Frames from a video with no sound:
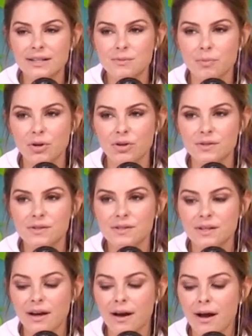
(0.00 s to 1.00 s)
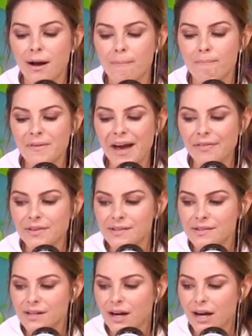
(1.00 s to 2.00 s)
experts um, at
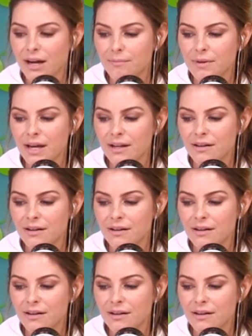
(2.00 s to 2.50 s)
this time.